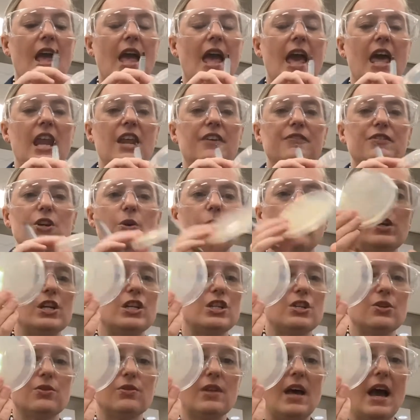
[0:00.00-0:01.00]
And if you want to
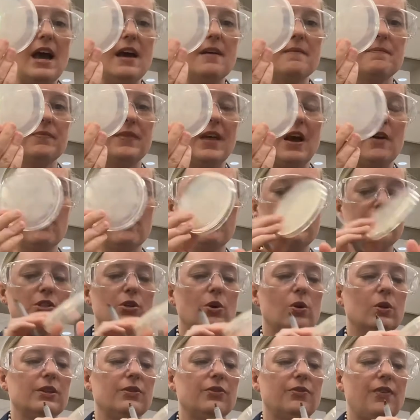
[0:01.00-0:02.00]
do that, that would be
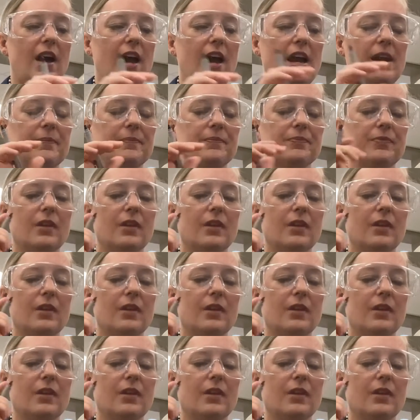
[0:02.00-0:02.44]
totally fine.